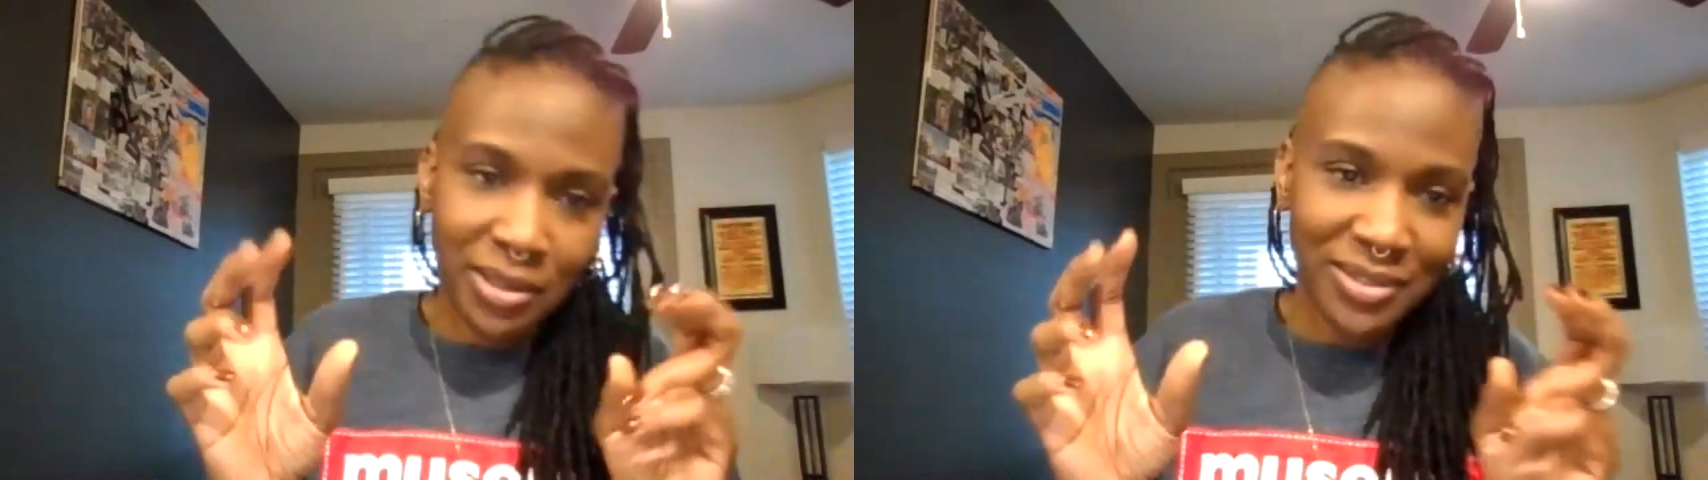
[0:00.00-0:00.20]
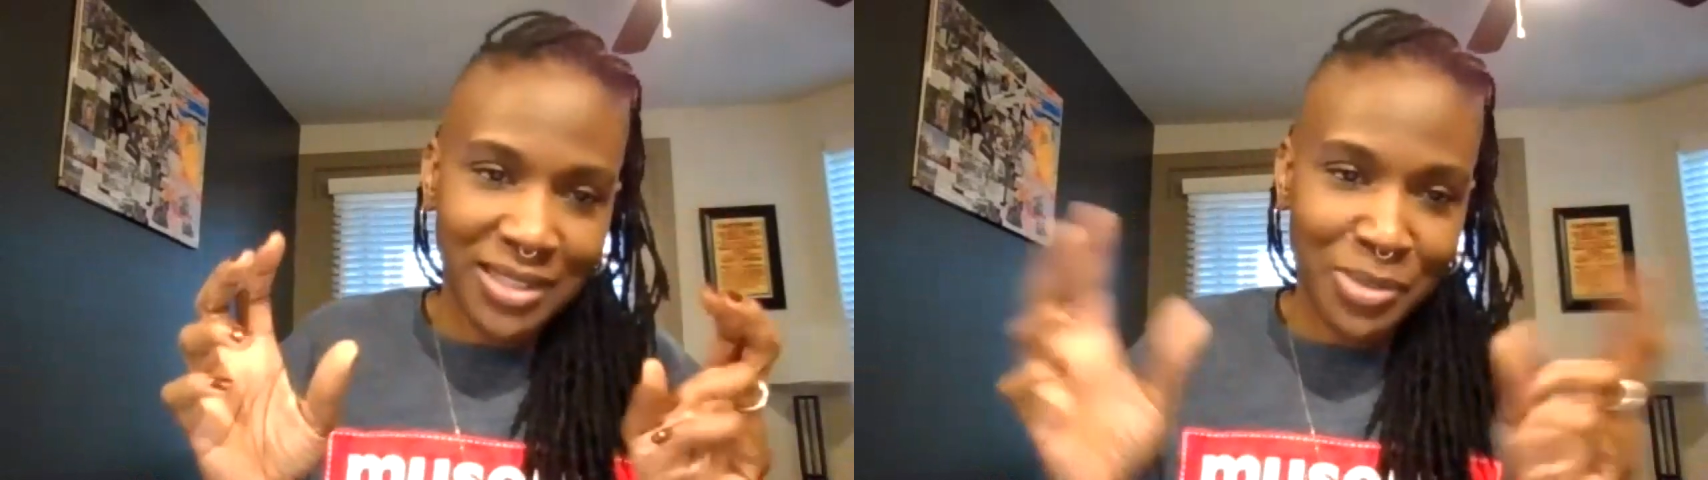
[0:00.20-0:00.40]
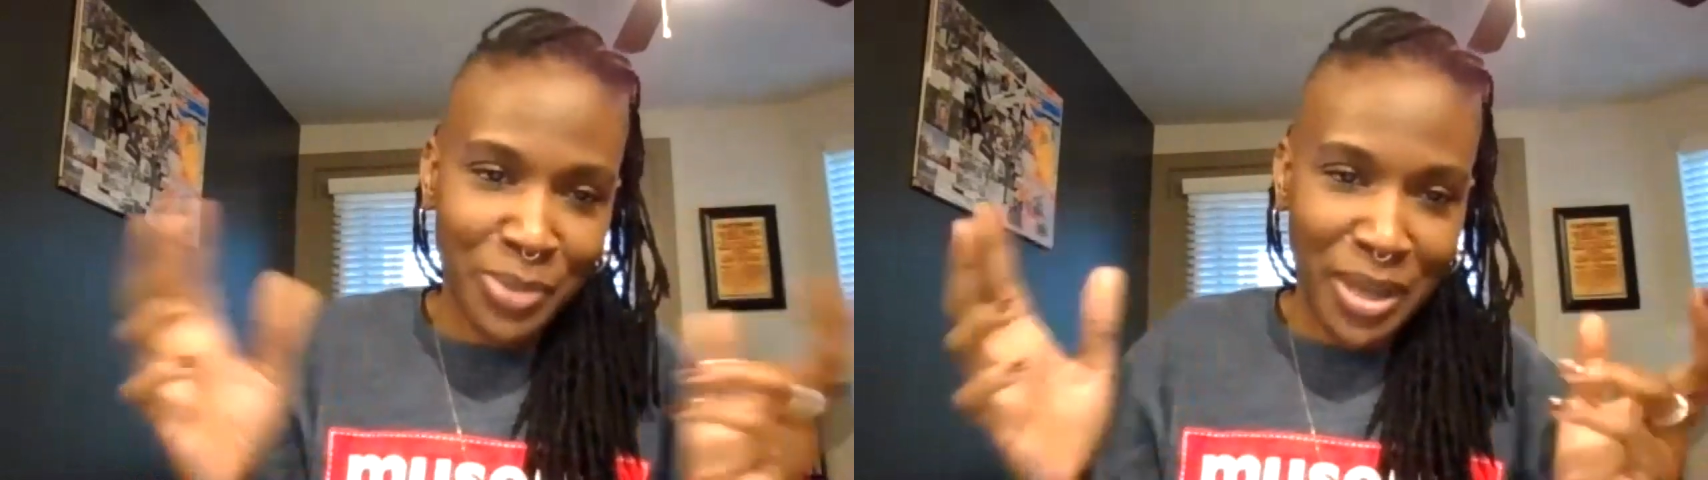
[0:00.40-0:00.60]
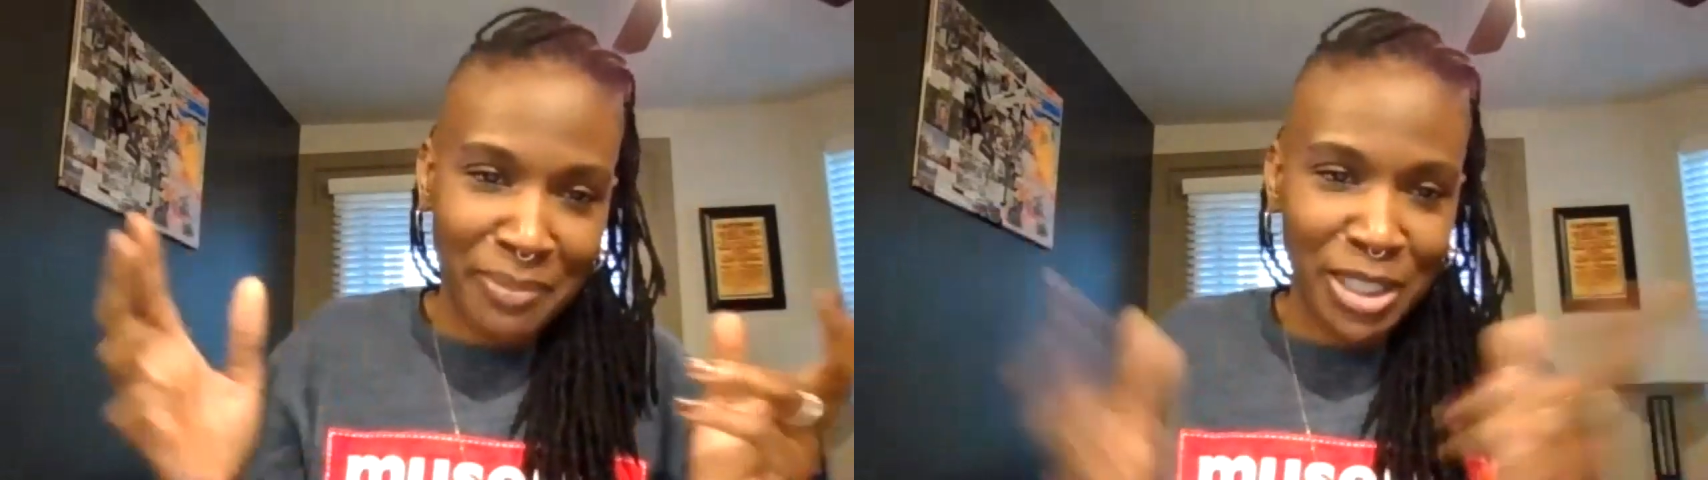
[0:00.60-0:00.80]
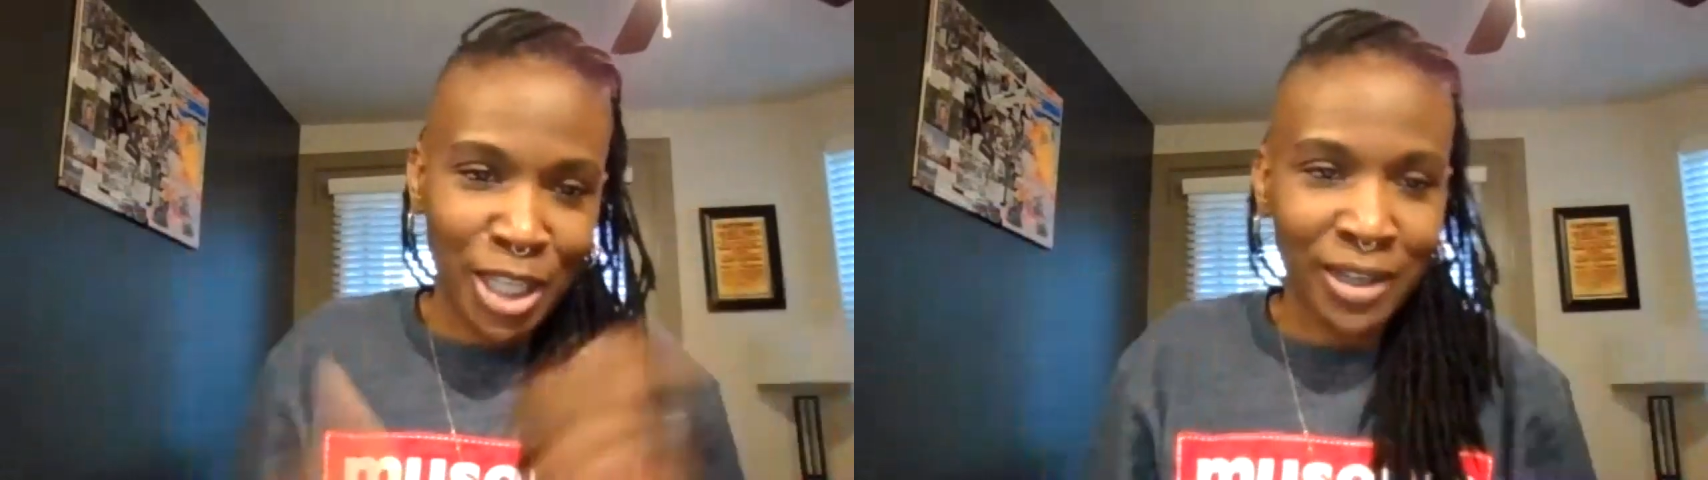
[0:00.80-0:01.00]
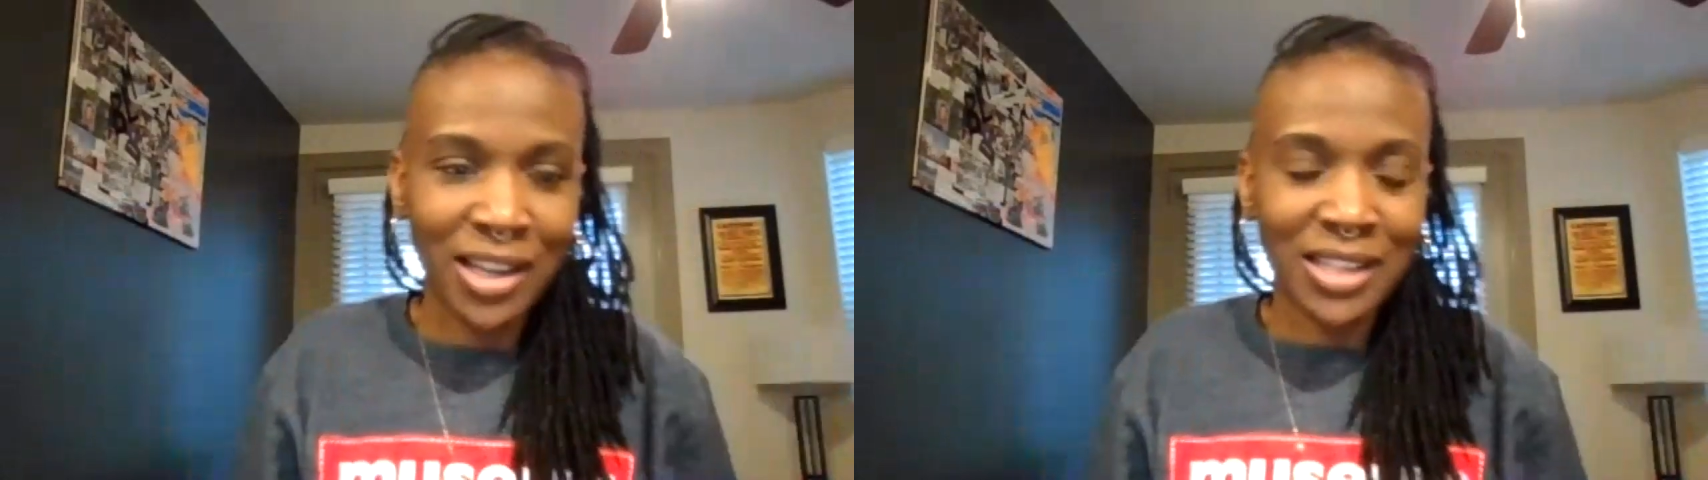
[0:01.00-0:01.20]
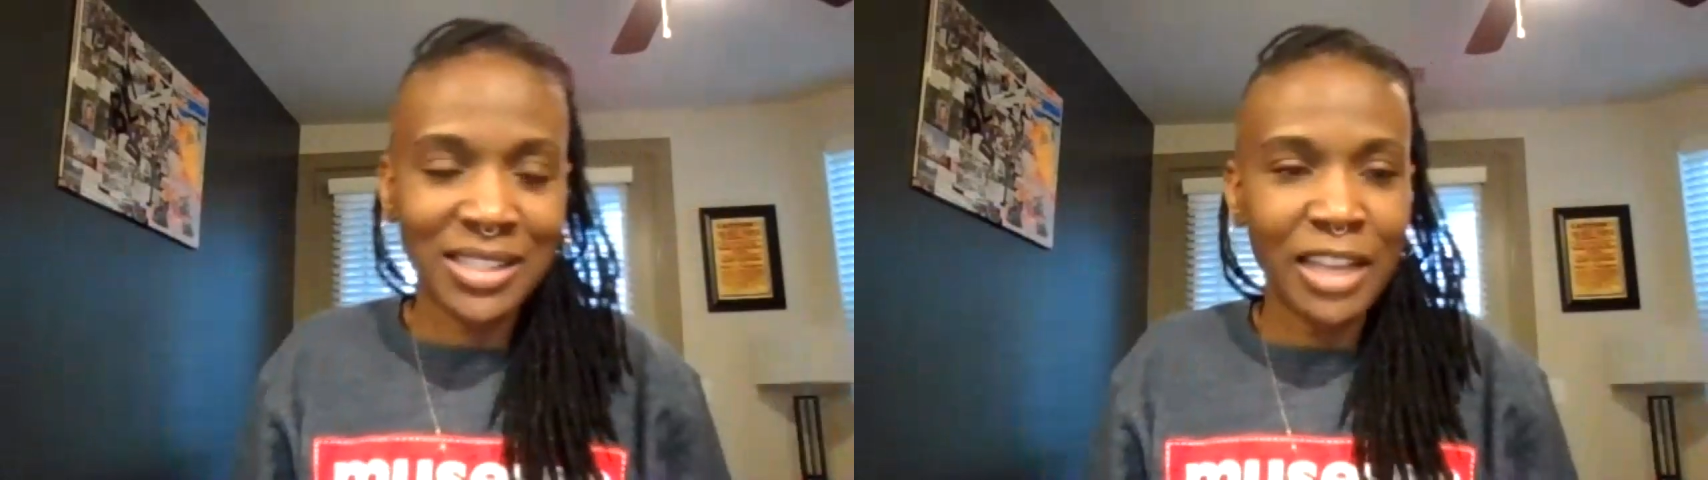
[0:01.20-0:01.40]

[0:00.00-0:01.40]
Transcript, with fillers: is what my daughter calls it,